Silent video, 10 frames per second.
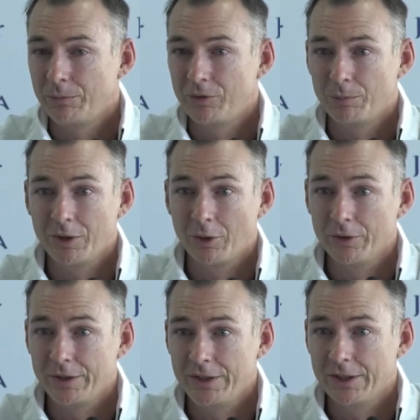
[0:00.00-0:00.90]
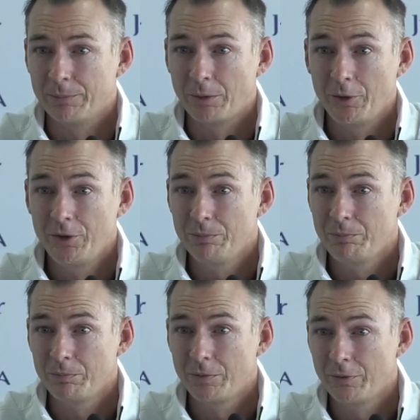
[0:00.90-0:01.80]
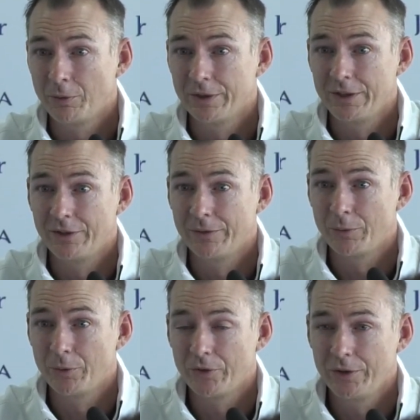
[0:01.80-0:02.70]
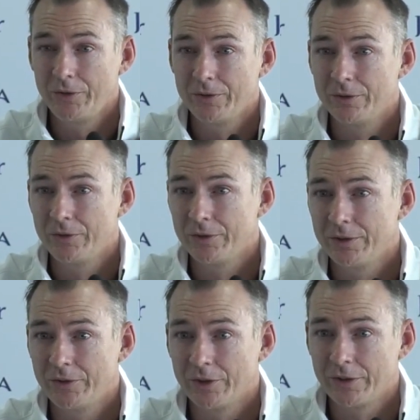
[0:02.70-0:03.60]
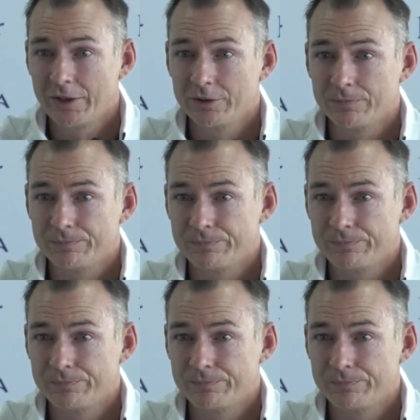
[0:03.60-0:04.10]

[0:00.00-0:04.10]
to be on the podium before the end of the first season is our target.